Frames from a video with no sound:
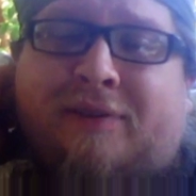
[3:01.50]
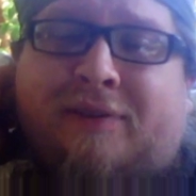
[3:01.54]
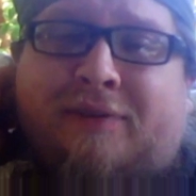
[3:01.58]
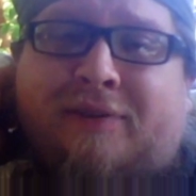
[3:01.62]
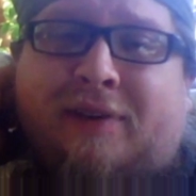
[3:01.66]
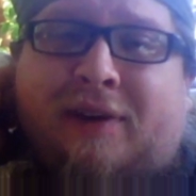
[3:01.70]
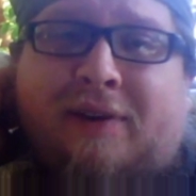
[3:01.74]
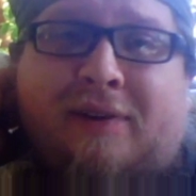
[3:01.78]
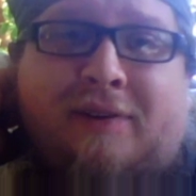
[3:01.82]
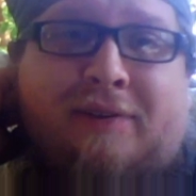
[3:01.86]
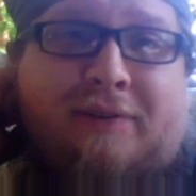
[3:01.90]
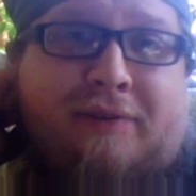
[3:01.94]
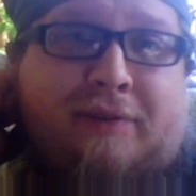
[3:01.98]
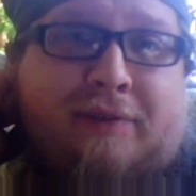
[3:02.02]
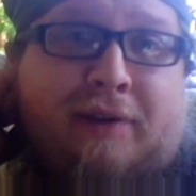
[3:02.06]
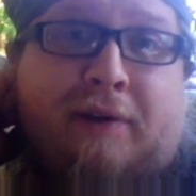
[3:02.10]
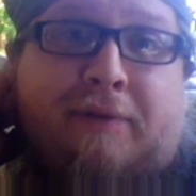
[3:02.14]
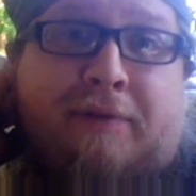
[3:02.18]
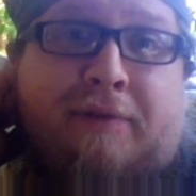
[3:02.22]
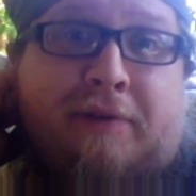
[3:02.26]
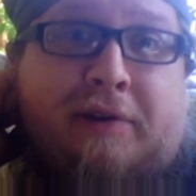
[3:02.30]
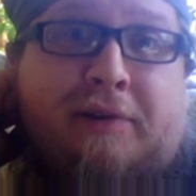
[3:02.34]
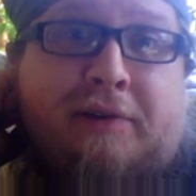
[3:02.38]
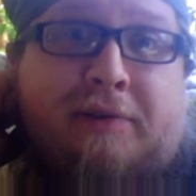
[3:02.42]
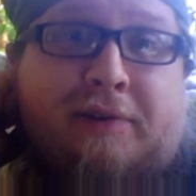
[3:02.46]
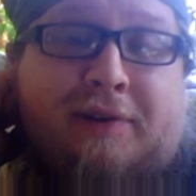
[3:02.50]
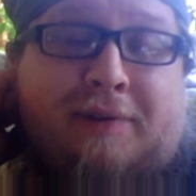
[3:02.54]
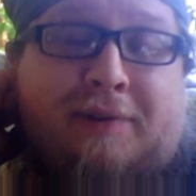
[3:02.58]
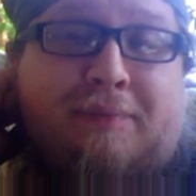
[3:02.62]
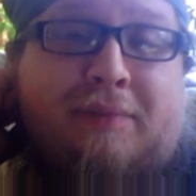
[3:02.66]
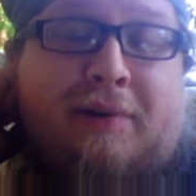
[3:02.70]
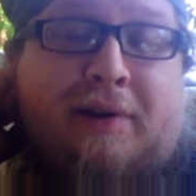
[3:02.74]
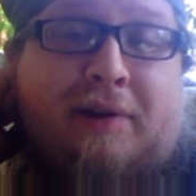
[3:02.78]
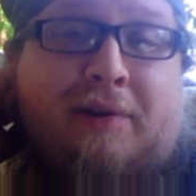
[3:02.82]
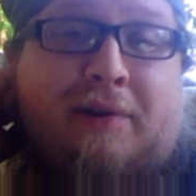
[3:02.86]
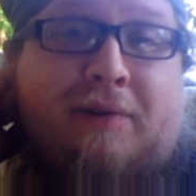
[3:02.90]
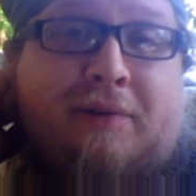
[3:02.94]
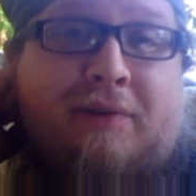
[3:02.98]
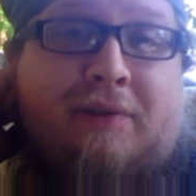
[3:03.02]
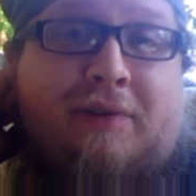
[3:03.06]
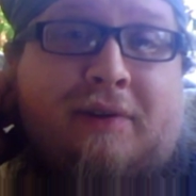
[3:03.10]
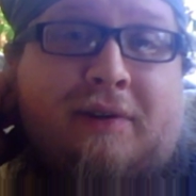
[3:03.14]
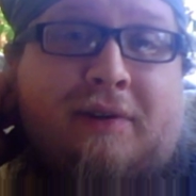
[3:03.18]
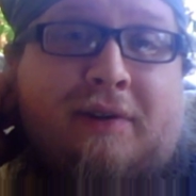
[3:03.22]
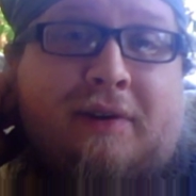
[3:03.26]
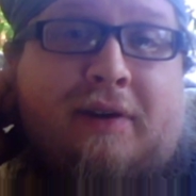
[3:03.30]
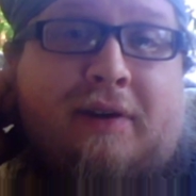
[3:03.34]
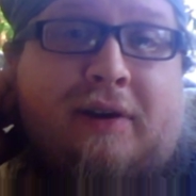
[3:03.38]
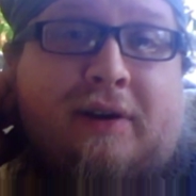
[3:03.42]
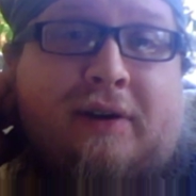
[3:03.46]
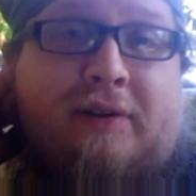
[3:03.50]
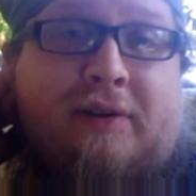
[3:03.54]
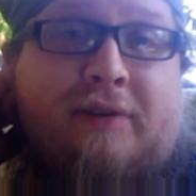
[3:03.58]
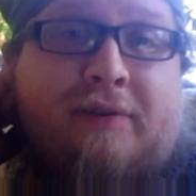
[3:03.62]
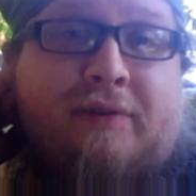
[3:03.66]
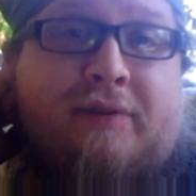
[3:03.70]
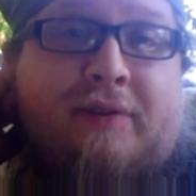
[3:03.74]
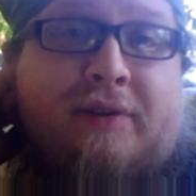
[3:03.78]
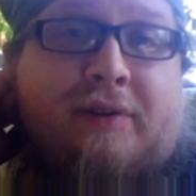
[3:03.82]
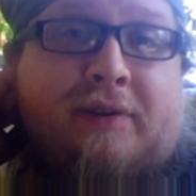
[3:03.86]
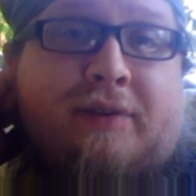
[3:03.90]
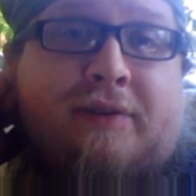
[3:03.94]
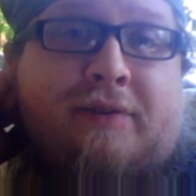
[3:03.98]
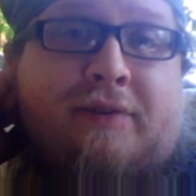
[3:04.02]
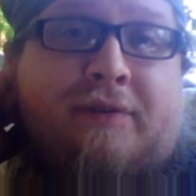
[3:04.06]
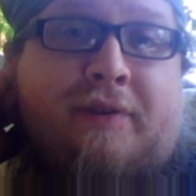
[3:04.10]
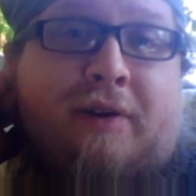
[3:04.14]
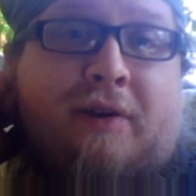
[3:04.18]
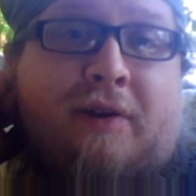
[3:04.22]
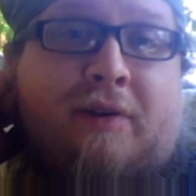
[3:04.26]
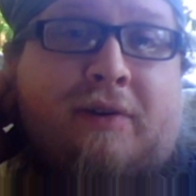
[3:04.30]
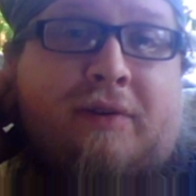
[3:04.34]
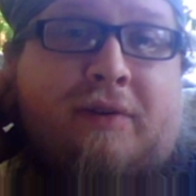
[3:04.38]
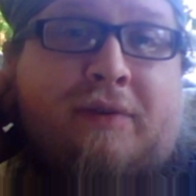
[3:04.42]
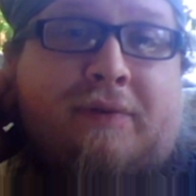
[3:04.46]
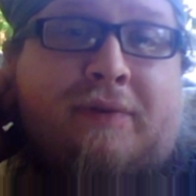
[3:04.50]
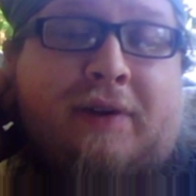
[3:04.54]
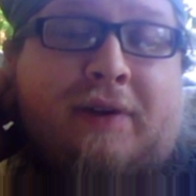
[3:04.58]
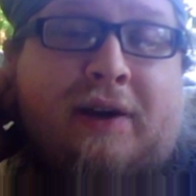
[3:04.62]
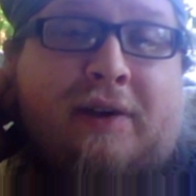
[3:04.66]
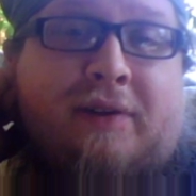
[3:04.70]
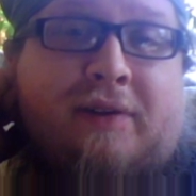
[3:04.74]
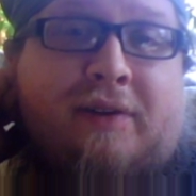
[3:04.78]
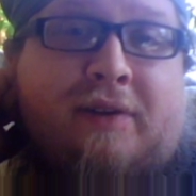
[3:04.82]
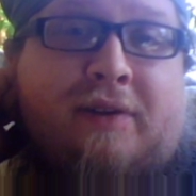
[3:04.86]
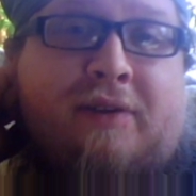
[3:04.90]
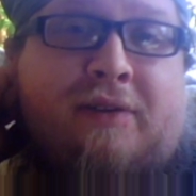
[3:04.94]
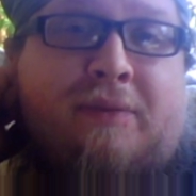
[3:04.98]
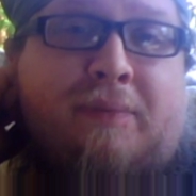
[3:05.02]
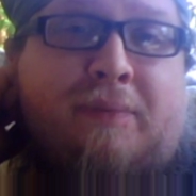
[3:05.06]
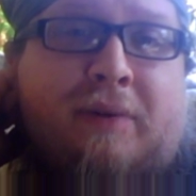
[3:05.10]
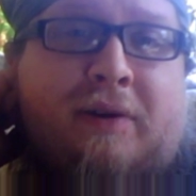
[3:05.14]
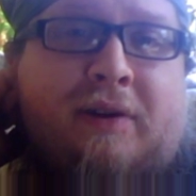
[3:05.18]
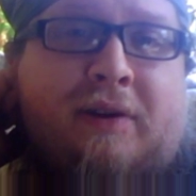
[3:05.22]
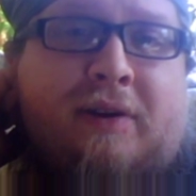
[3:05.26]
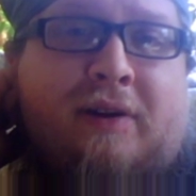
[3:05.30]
is definitely better than Stardew Valley's,